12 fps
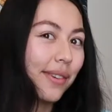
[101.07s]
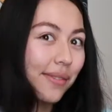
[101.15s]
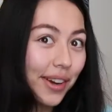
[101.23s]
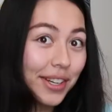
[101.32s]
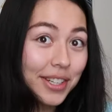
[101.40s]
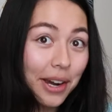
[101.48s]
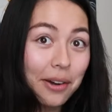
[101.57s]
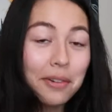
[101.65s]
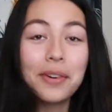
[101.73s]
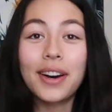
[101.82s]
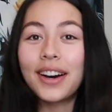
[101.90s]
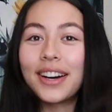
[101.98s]
watch
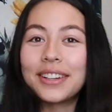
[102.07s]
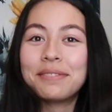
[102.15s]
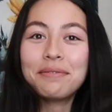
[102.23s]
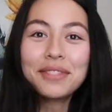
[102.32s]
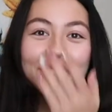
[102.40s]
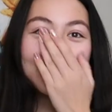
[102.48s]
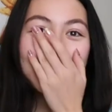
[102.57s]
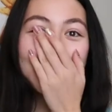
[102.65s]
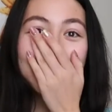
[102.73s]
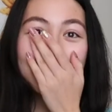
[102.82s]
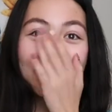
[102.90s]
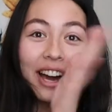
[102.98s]
out. Just
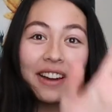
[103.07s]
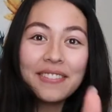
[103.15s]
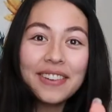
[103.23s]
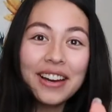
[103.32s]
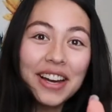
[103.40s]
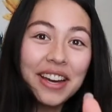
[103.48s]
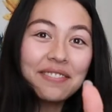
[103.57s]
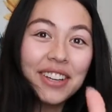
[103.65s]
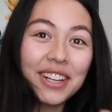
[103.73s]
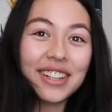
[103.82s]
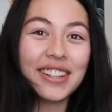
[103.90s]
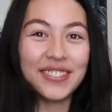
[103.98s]
kidding, I'm not a
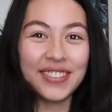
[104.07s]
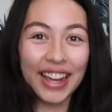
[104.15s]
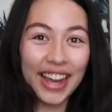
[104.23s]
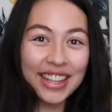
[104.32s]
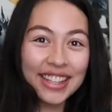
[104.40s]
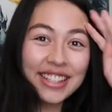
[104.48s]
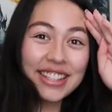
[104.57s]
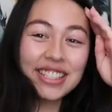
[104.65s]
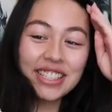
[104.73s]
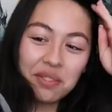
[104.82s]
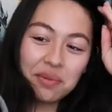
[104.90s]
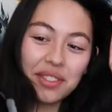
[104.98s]
mean girl, but I think it's
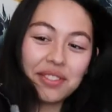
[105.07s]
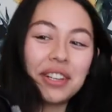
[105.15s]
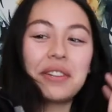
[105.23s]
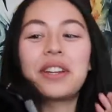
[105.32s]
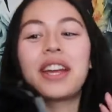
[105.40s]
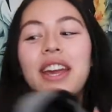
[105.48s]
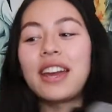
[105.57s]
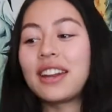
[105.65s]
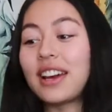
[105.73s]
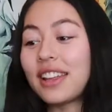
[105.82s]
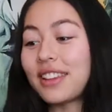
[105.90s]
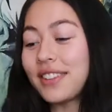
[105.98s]
super fun
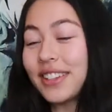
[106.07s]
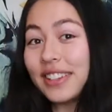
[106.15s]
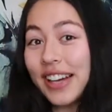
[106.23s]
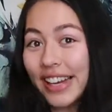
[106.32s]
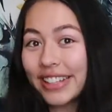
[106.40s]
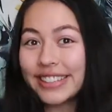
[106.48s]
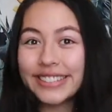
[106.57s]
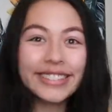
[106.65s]
and I love it a lot.